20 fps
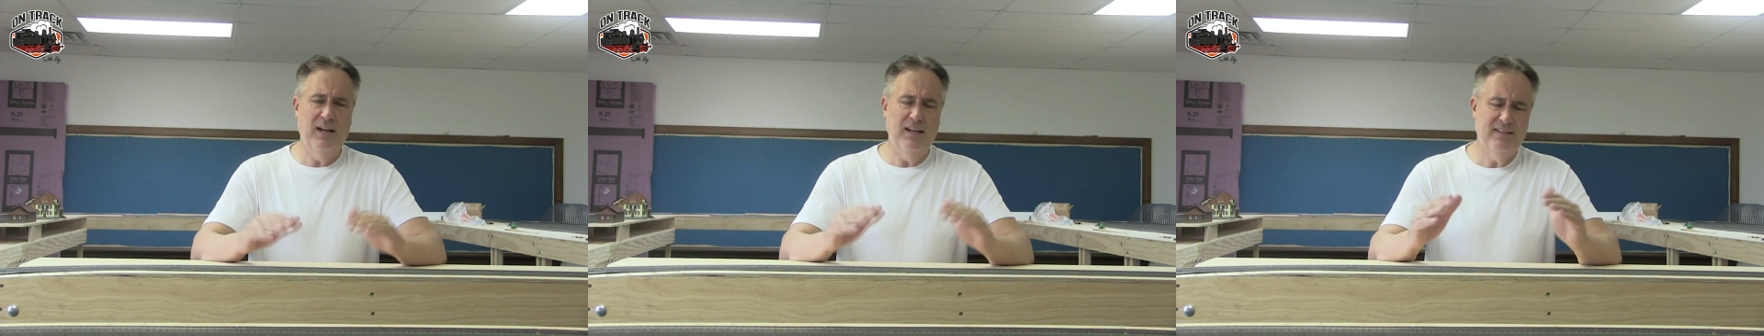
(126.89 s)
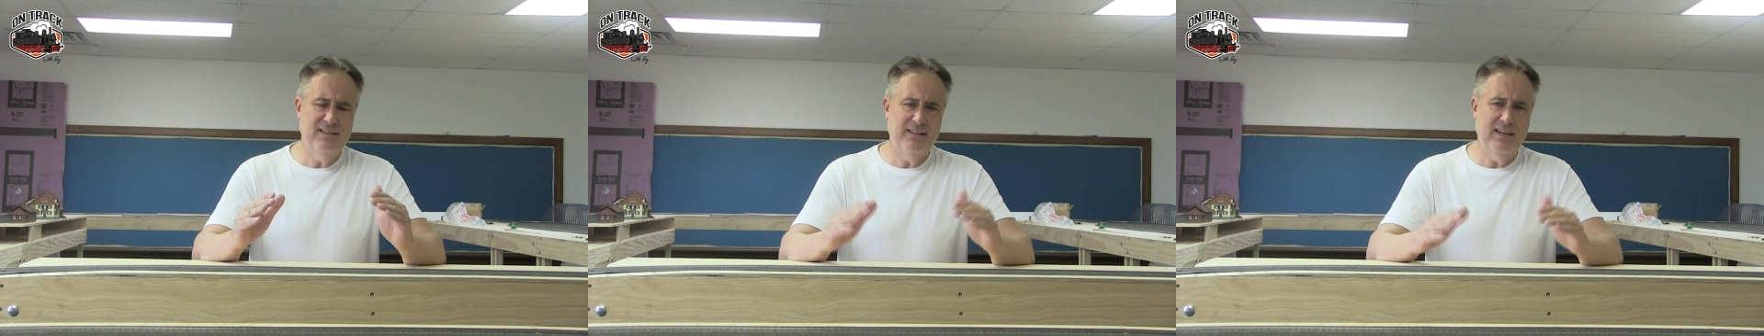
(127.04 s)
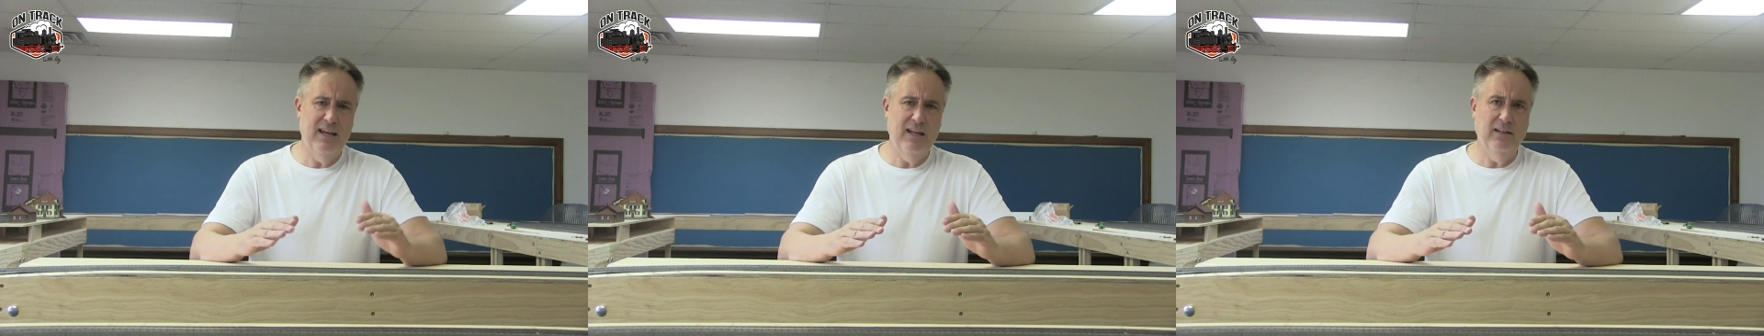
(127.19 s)
They
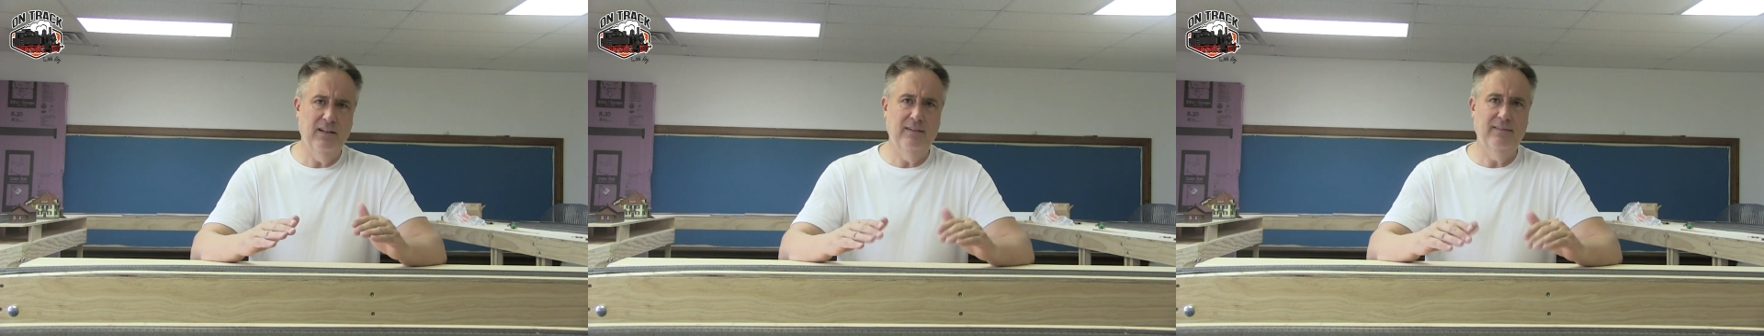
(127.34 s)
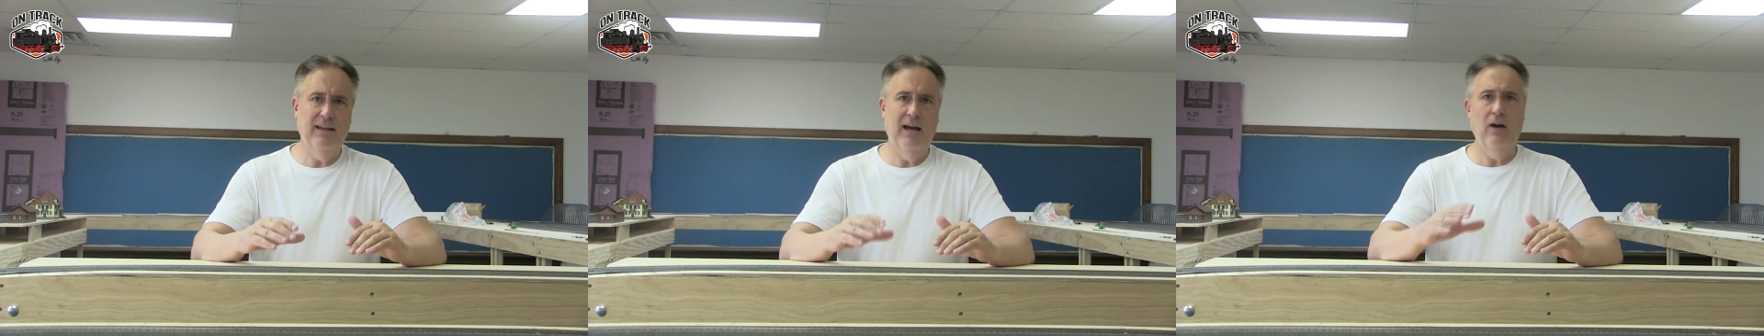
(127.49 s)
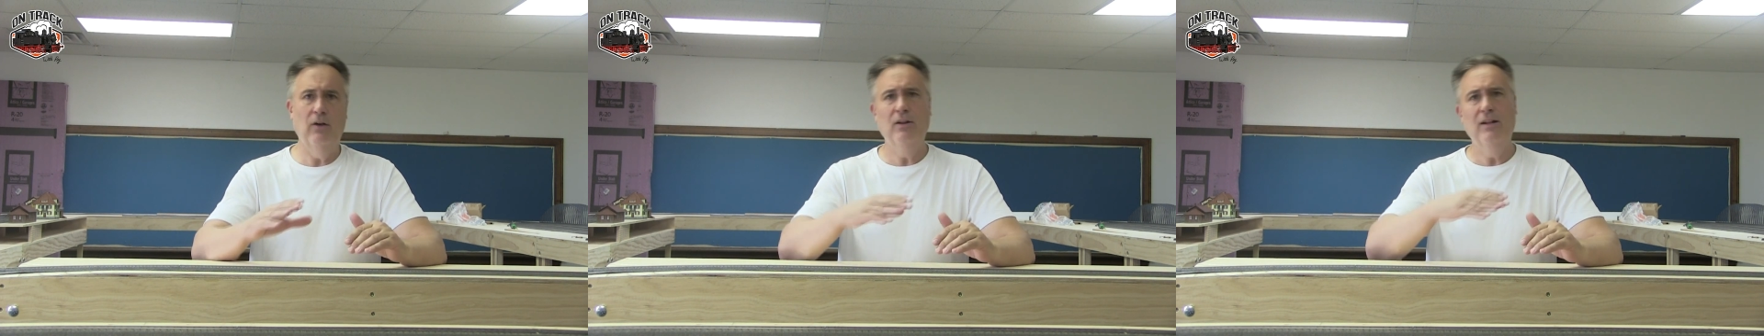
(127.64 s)
scale
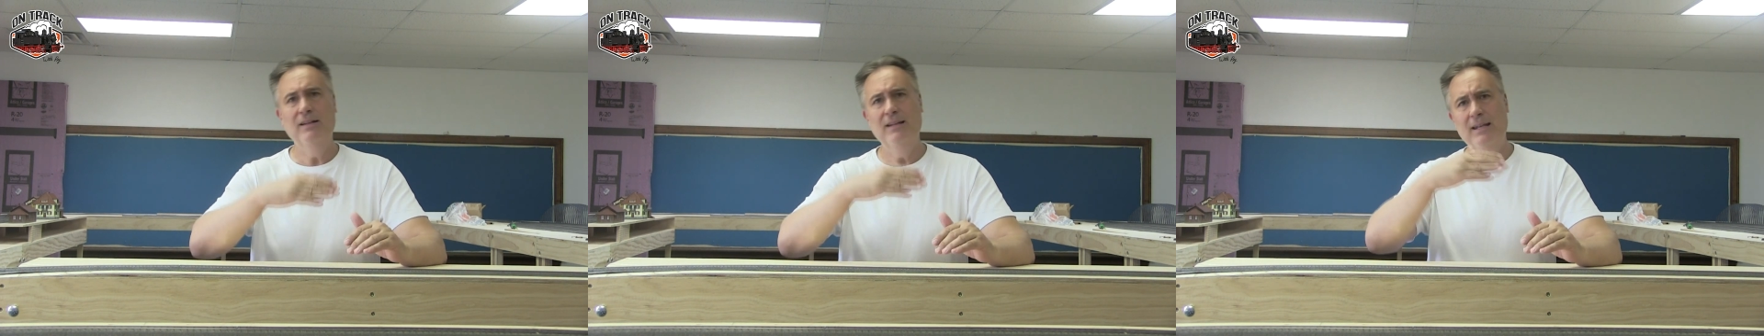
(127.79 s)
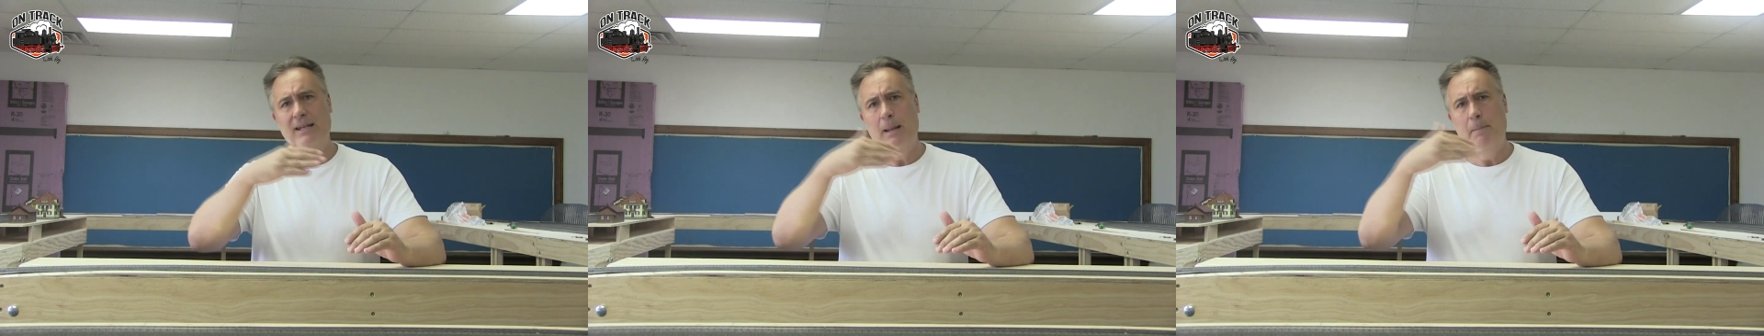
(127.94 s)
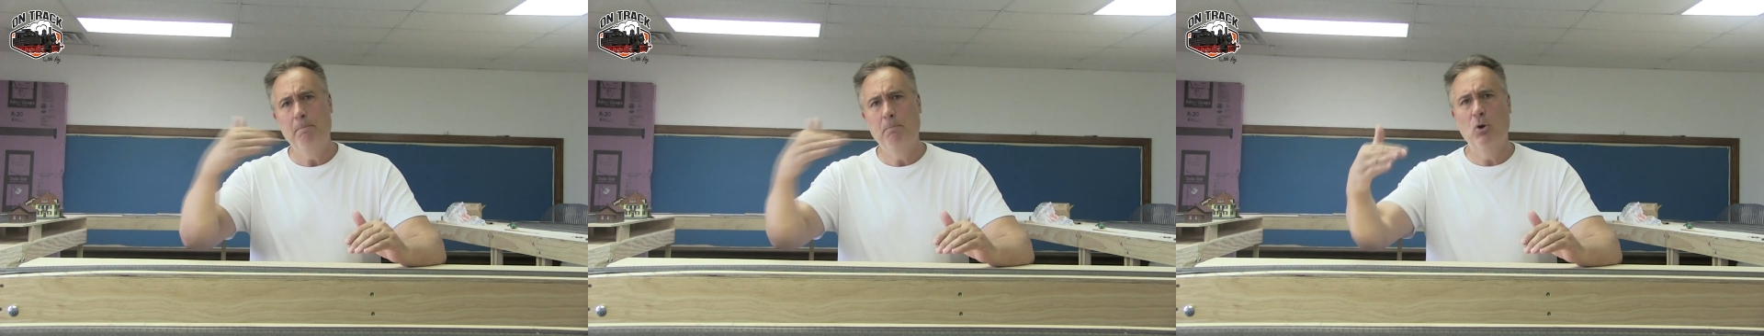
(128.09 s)
it down and
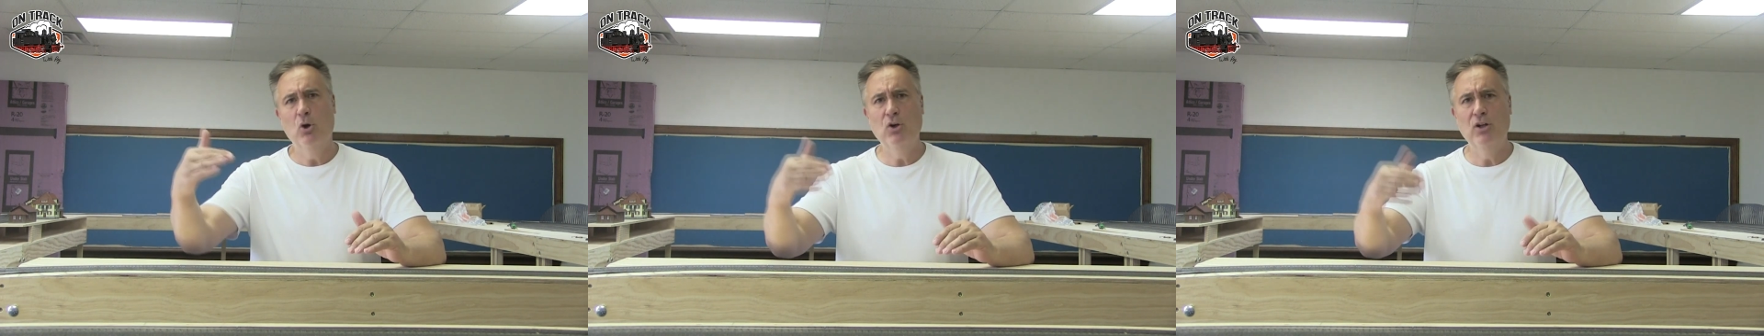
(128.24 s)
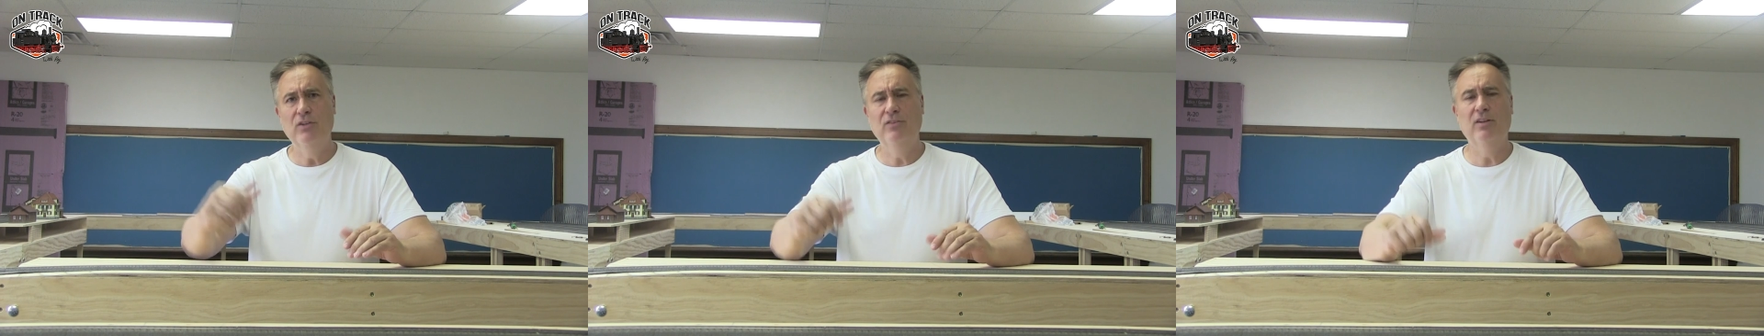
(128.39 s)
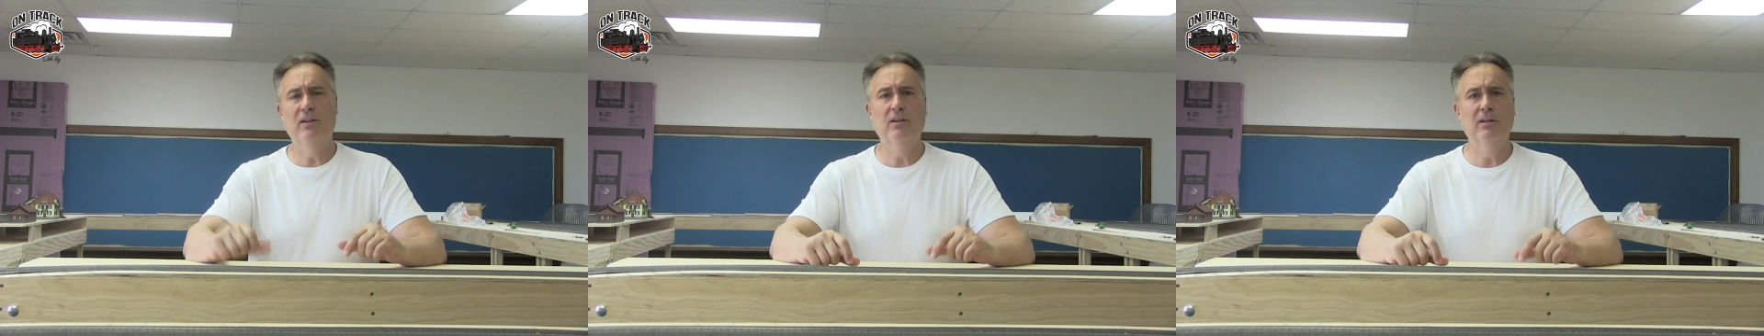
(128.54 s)
then they burn
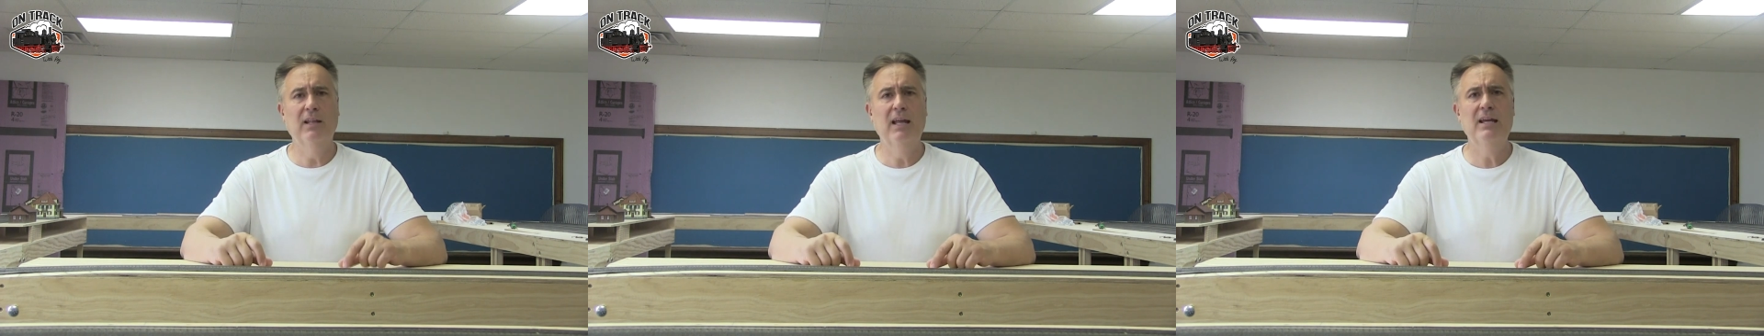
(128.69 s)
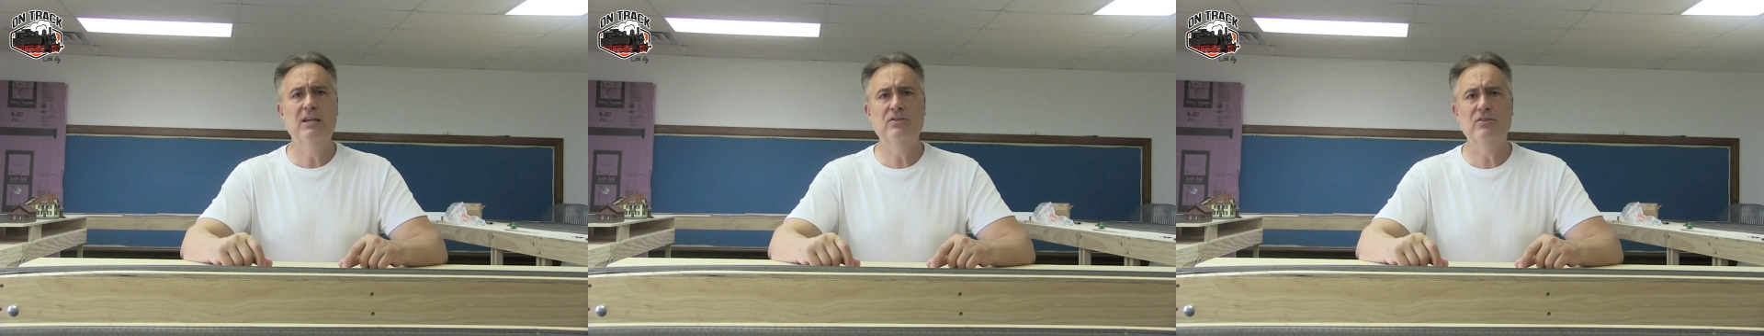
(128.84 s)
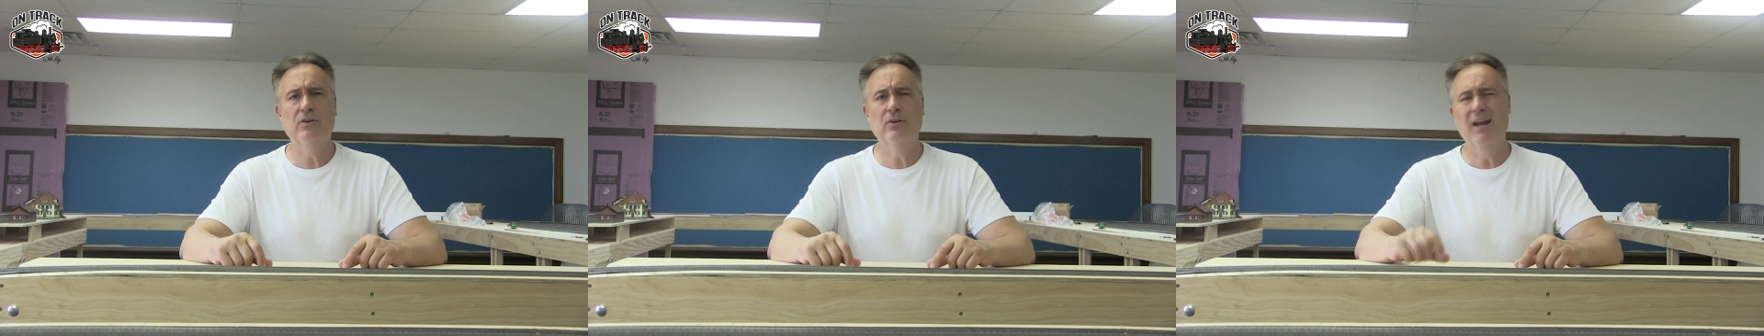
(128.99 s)
it to the
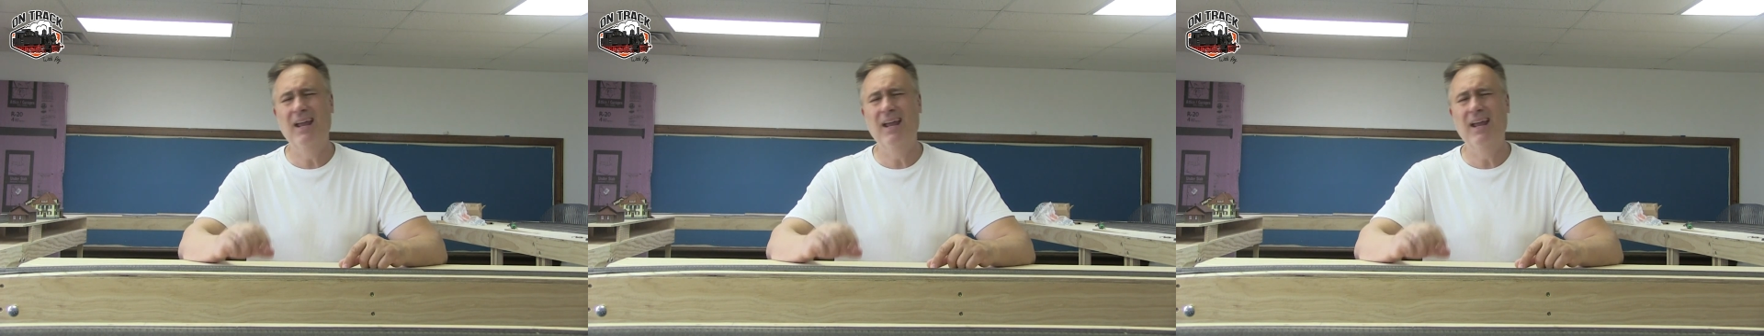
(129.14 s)
laser.